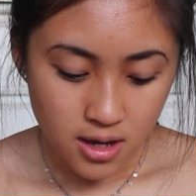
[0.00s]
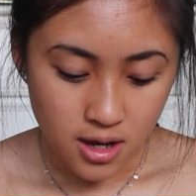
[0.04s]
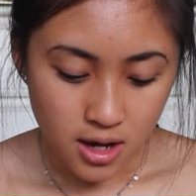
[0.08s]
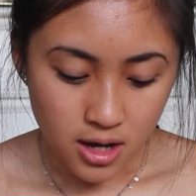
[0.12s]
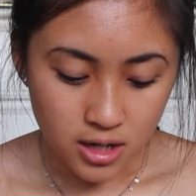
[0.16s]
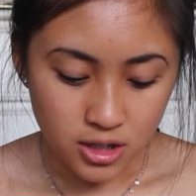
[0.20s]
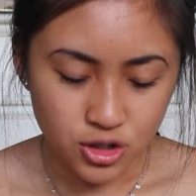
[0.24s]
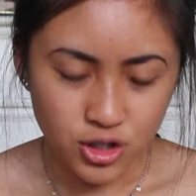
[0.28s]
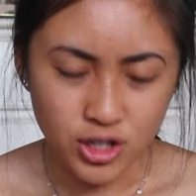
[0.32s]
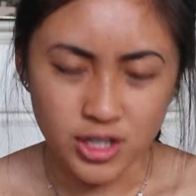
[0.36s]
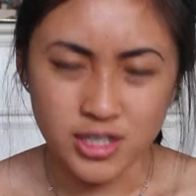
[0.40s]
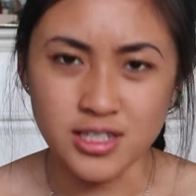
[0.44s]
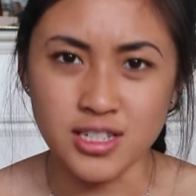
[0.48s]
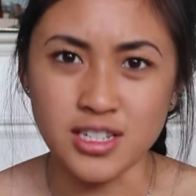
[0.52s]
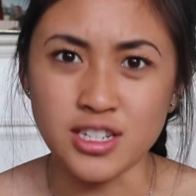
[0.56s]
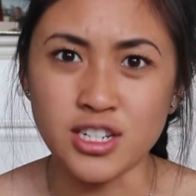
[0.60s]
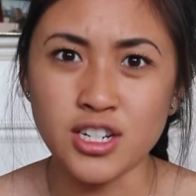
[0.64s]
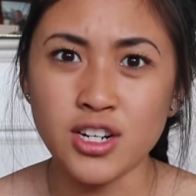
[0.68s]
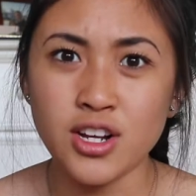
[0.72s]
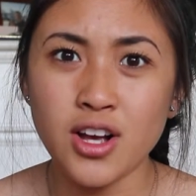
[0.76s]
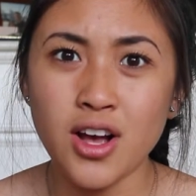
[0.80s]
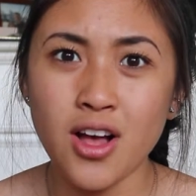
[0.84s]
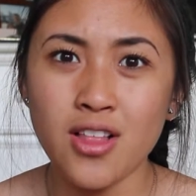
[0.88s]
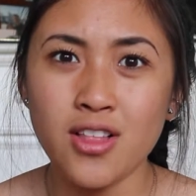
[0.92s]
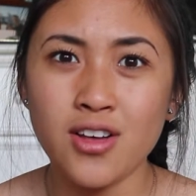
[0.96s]
a
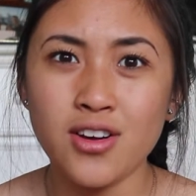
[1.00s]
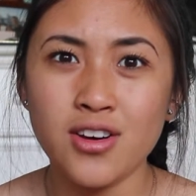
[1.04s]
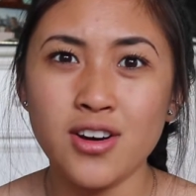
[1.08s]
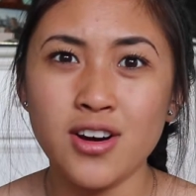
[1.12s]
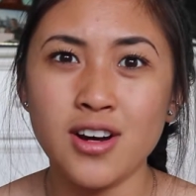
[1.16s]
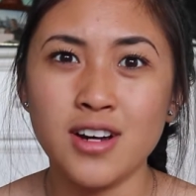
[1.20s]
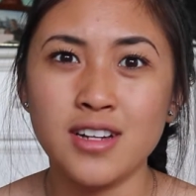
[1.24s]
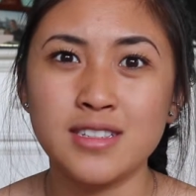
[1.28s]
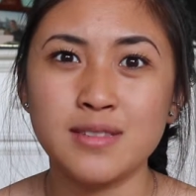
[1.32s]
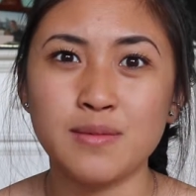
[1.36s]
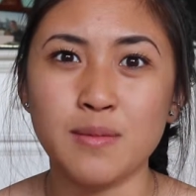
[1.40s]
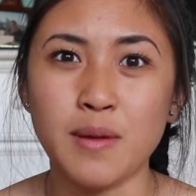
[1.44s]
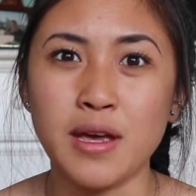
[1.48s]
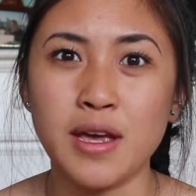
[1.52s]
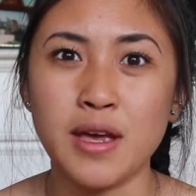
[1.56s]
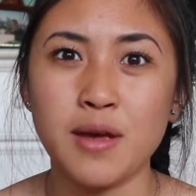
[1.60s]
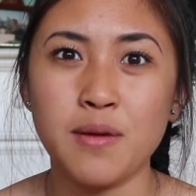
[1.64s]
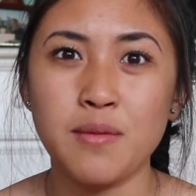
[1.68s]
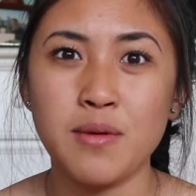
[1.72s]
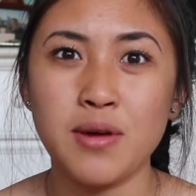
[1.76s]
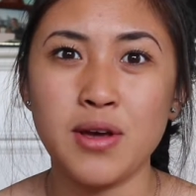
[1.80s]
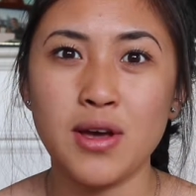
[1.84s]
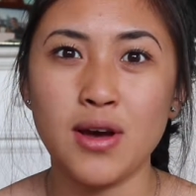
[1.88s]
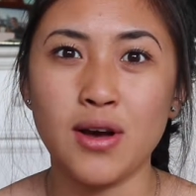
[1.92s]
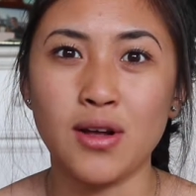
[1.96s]
transition color is making
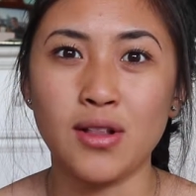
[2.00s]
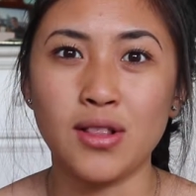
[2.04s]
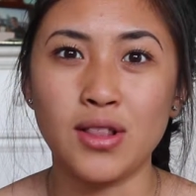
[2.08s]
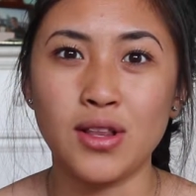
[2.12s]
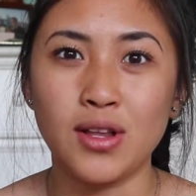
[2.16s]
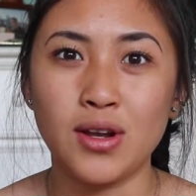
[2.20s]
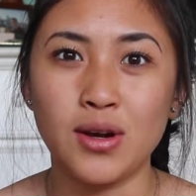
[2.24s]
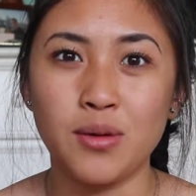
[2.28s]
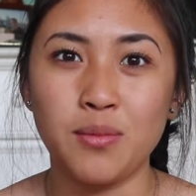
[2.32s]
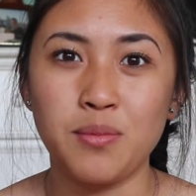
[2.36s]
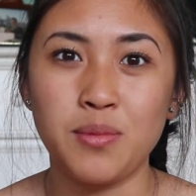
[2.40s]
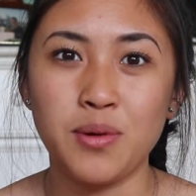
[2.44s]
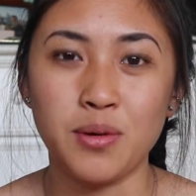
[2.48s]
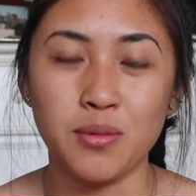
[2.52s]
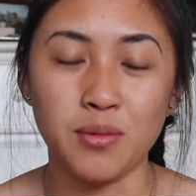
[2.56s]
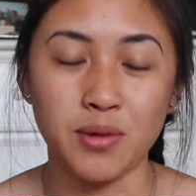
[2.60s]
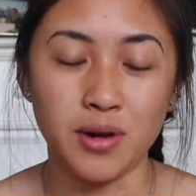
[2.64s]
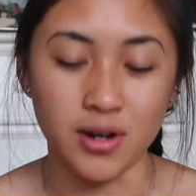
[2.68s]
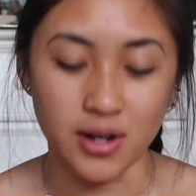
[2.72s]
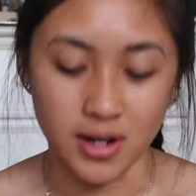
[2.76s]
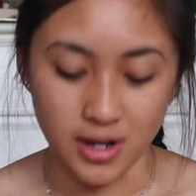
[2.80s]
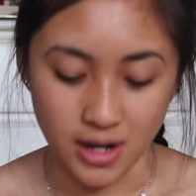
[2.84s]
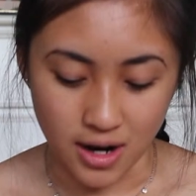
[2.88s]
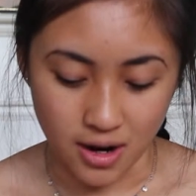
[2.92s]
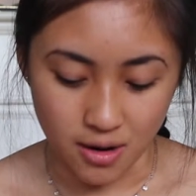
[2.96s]
me a little bit
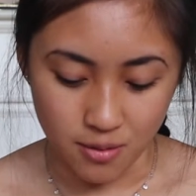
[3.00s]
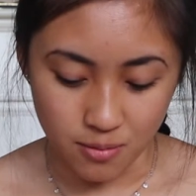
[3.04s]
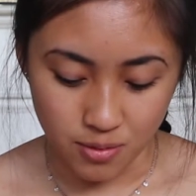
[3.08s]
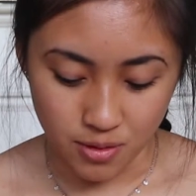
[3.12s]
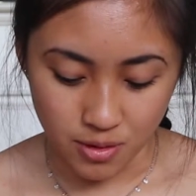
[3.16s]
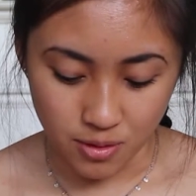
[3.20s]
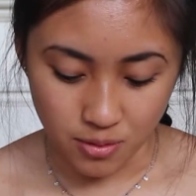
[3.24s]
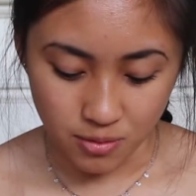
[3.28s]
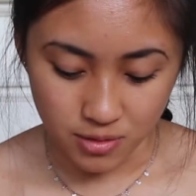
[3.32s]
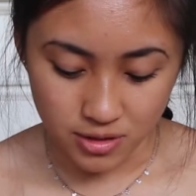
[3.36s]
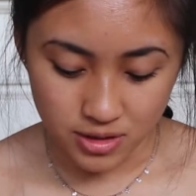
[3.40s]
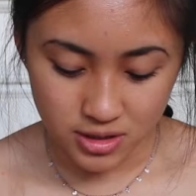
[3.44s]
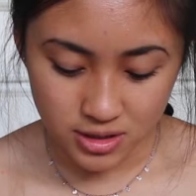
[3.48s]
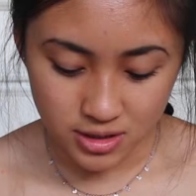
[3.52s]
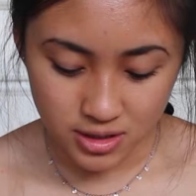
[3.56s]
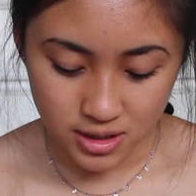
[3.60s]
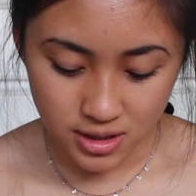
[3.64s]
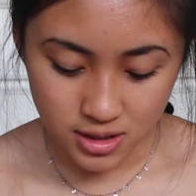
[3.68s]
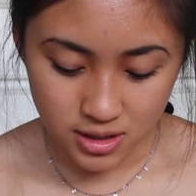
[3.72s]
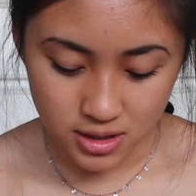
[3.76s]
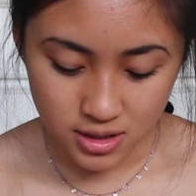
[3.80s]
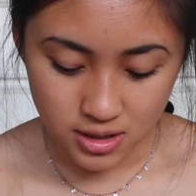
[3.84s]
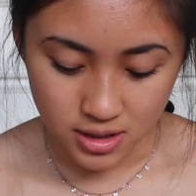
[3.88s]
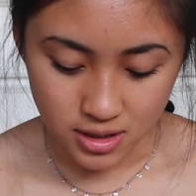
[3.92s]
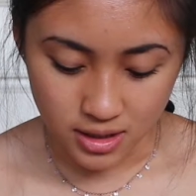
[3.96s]
weirded out, but we're just
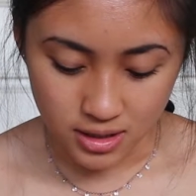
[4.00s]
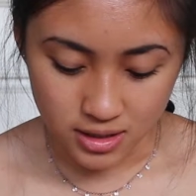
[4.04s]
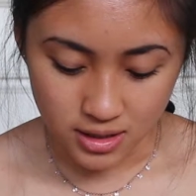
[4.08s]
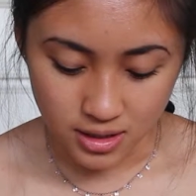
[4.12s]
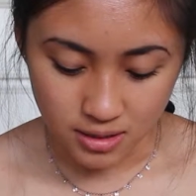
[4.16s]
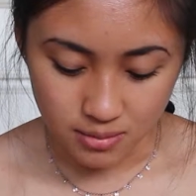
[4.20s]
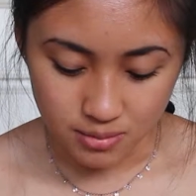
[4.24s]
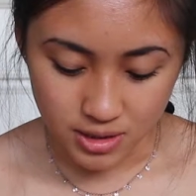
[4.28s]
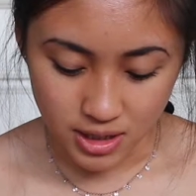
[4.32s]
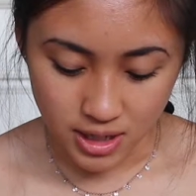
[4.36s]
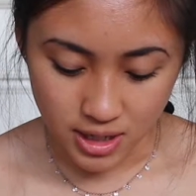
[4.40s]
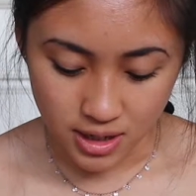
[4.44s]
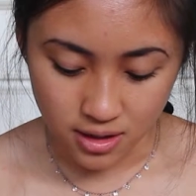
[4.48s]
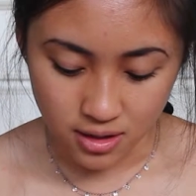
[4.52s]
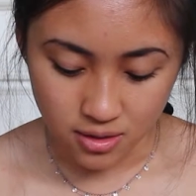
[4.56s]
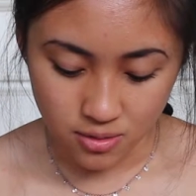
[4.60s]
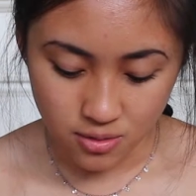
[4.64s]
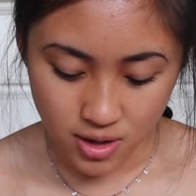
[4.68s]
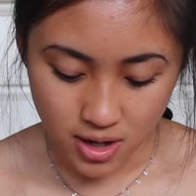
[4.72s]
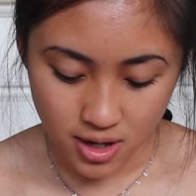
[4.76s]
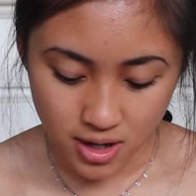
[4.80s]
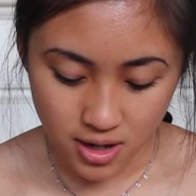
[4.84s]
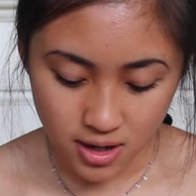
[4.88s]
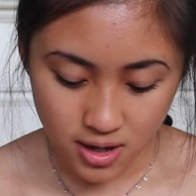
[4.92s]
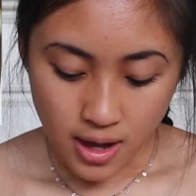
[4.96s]
gonna attempt it
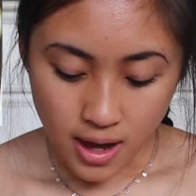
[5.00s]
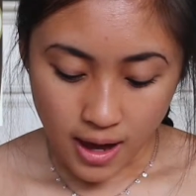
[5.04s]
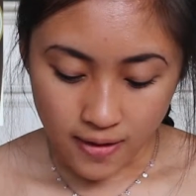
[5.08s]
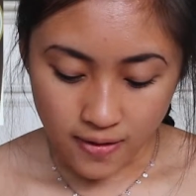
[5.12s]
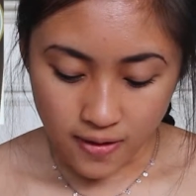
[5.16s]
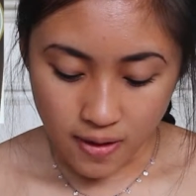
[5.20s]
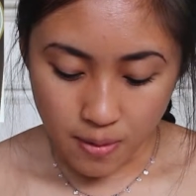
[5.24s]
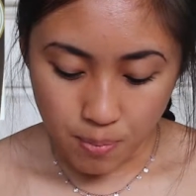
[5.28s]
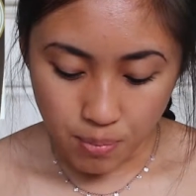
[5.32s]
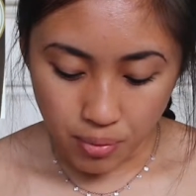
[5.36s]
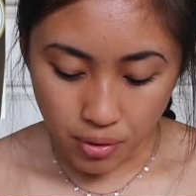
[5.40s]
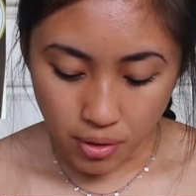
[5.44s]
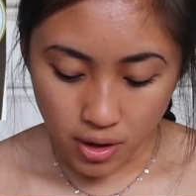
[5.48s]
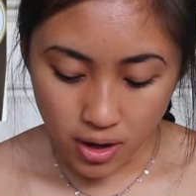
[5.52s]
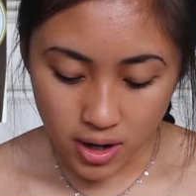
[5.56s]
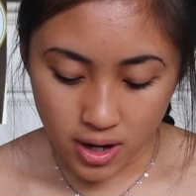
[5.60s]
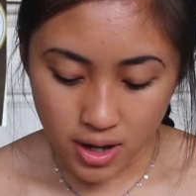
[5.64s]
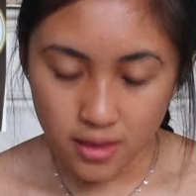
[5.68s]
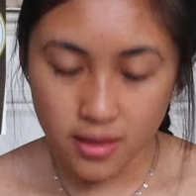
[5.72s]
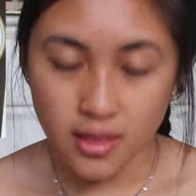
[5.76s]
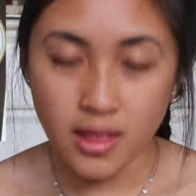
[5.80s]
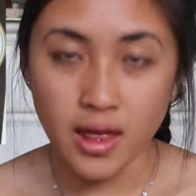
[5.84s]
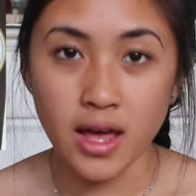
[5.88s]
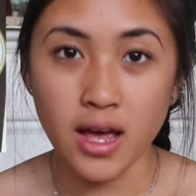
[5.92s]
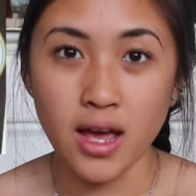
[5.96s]
anyway. And they
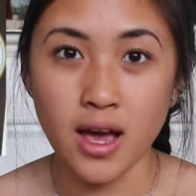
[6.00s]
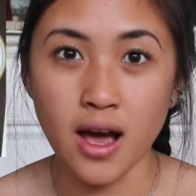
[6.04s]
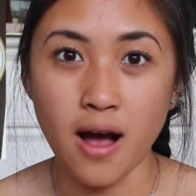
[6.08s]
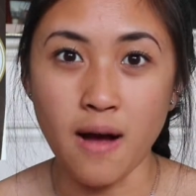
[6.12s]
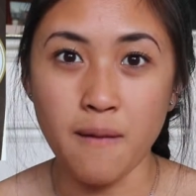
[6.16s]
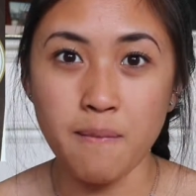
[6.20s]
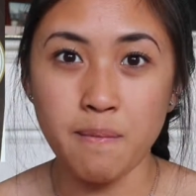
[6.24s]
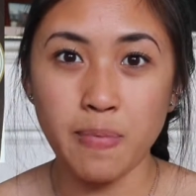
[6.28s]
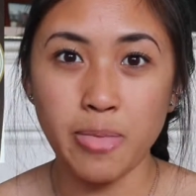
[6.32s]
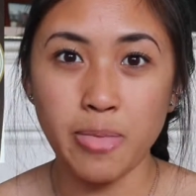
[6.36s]
put like